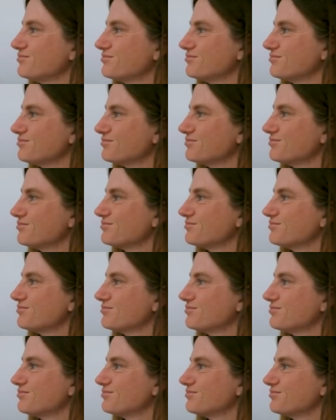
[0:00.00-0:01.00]

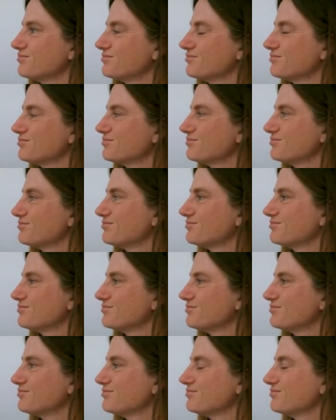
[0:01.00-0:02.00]

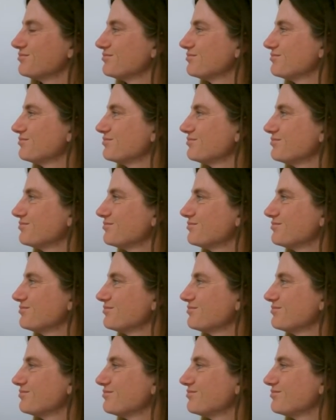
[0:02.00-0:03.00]

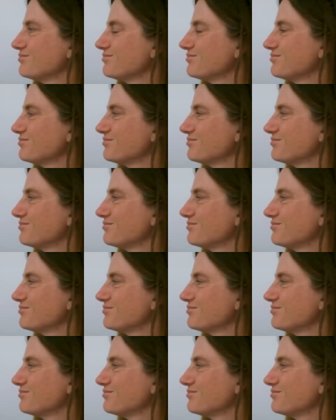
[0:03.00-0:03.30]
(not speaking)